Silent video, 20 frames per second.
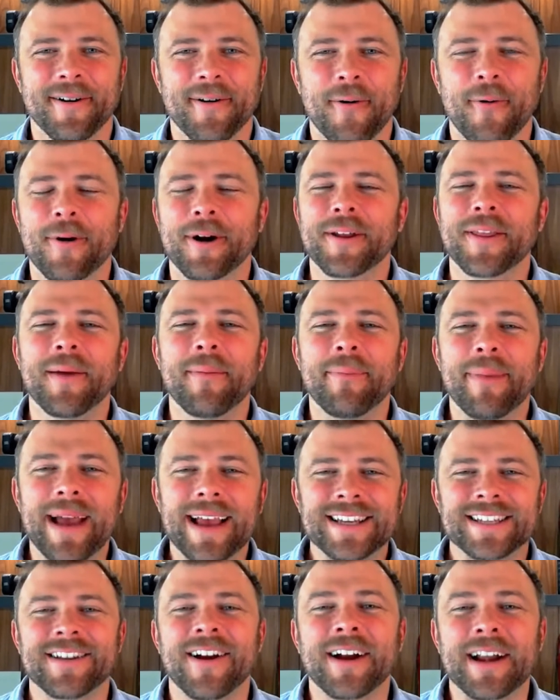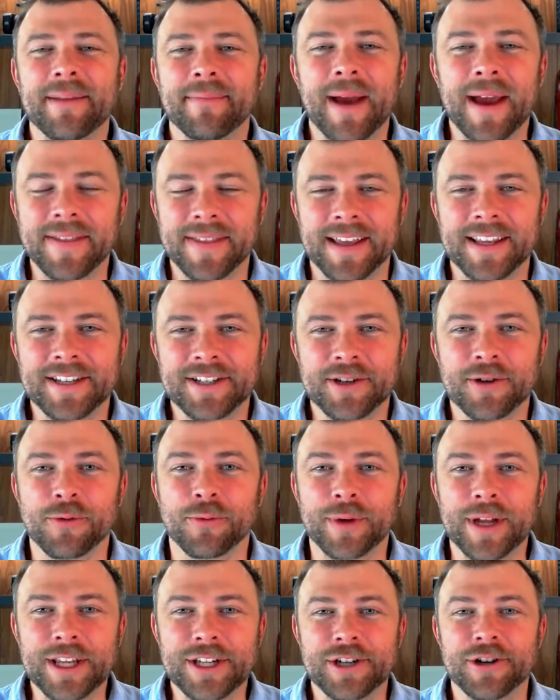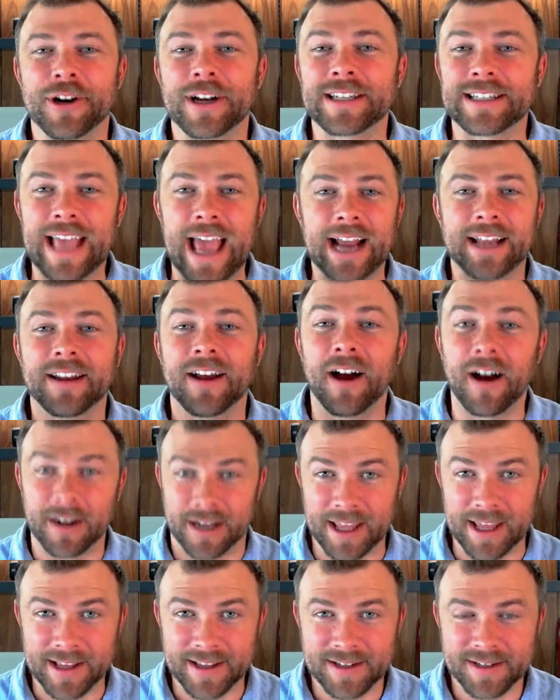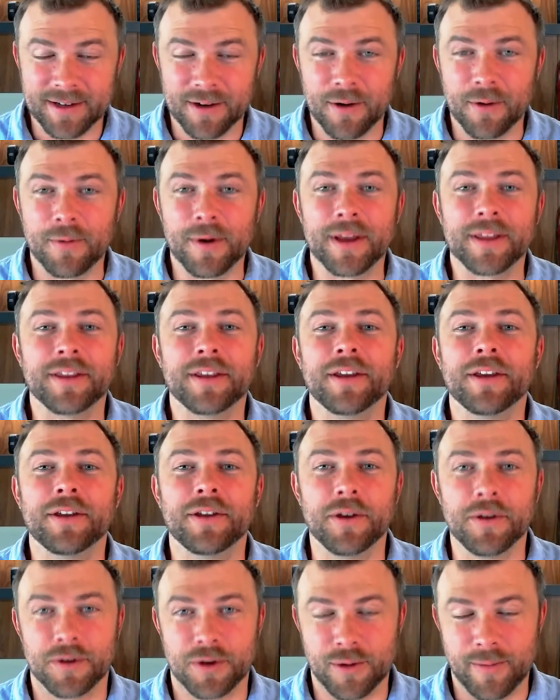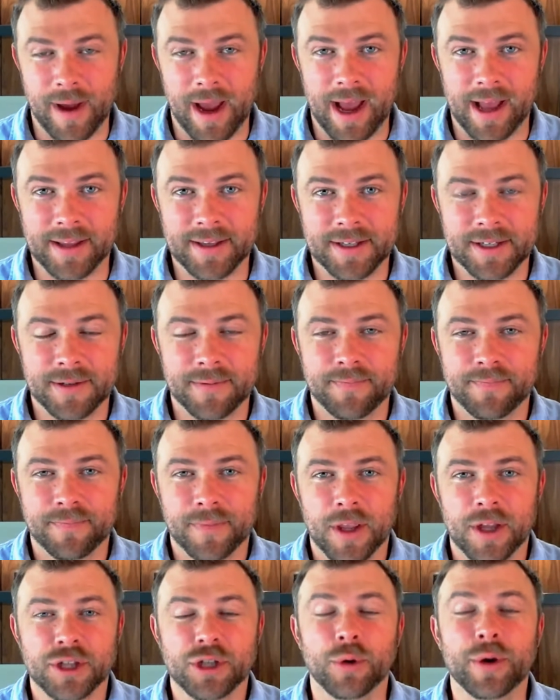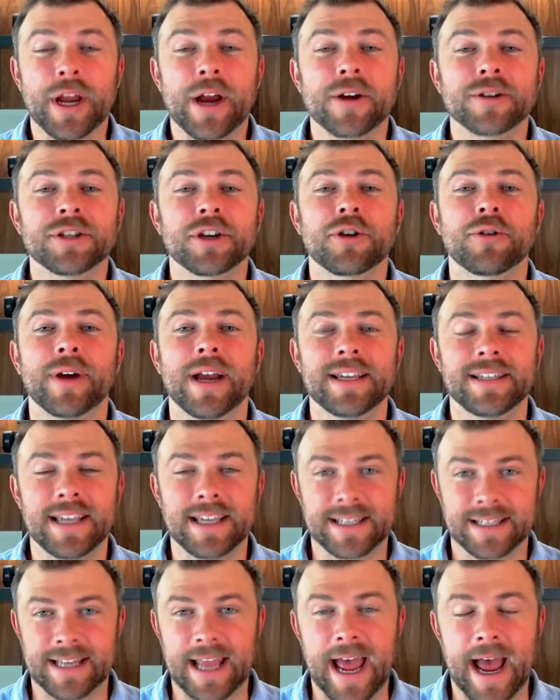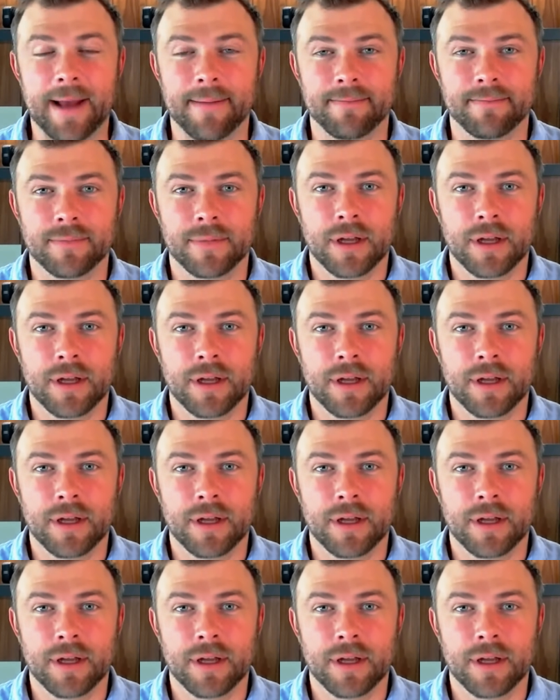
What are the best targeting methods to reach your exact audience with YouTube ads? So here's a crazy stat.